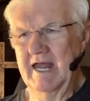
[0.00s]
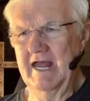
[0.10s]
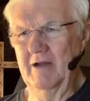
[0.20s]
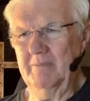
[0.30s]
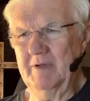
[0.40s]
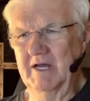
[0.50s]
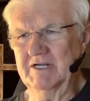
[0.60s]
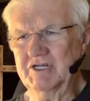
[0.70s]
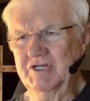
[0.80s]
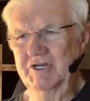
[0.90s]
help
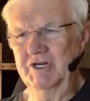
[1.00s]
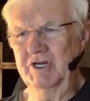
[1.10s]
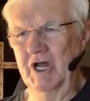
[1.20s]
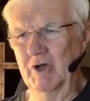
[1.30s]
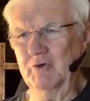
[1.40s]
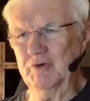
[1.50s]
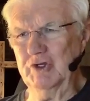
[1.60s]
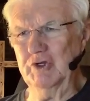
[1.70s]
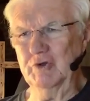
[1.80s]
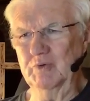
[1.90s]
us know
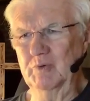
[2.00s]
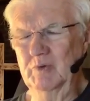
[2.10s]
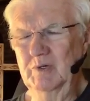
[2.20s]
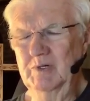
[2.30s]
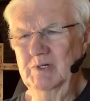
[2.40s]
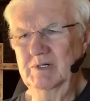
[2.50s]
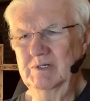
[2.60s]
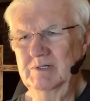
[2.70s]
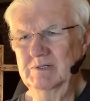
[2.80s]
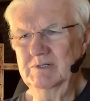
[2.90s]
you,
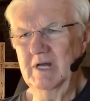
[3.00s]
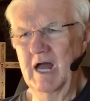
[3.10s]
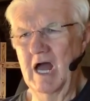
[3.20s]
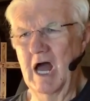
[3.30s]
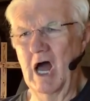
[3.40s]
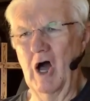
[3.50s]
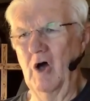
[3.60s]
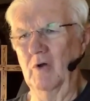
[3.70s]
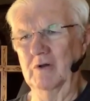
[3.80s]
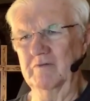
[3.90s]

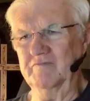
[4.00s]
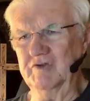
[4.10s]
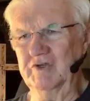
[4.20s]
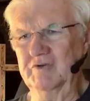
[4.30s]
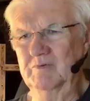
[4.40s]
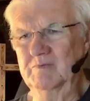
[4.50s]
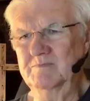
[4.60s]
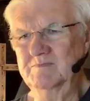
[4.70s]
all of you,